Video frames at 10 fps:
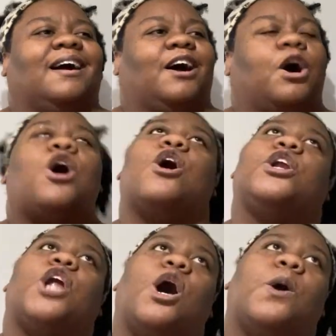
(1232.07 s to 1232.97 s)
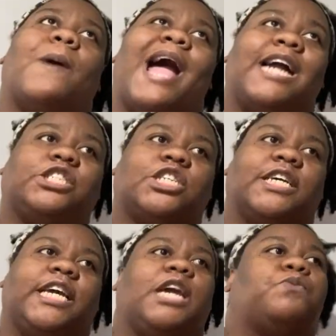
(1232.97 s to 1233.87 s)
Or no,
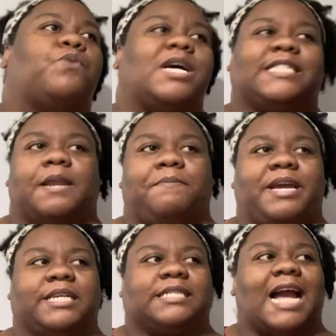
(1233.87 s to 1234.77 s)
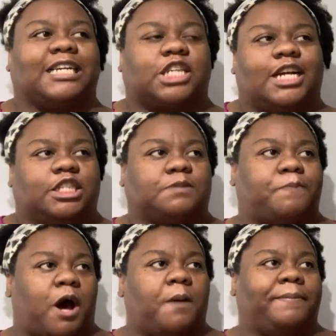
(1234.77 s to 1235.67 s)
actually, it wasn't a mix. Actually, I just
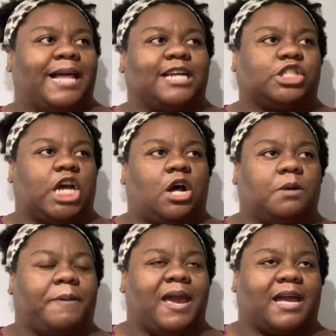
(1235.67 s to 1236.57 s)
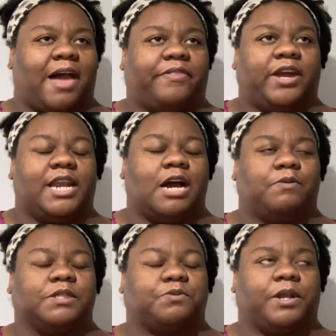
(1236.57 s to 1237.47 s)
bought black chalk paint. I think
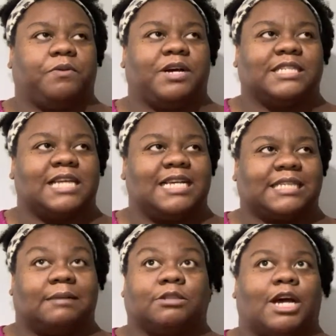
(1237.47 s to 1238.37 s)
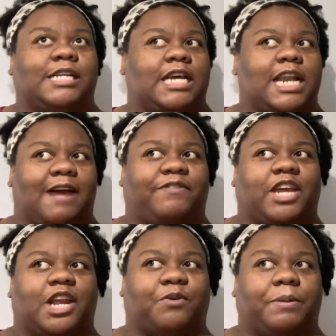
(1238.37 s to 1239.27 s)
that was what it was last time, so I didn't have to
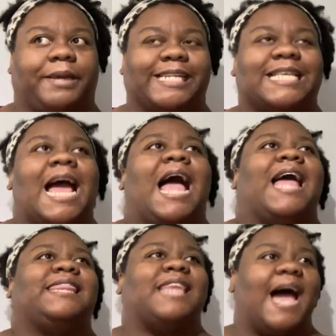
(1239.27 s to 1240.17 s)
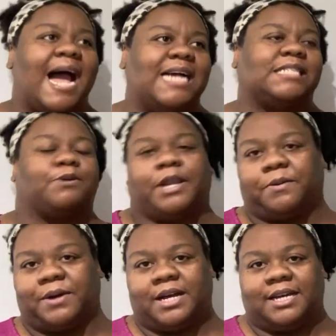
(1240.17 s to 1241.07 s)
get it remixed. That's what
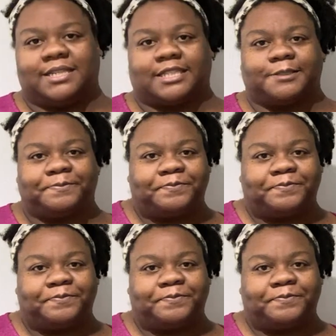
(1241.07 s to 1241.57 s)
it was.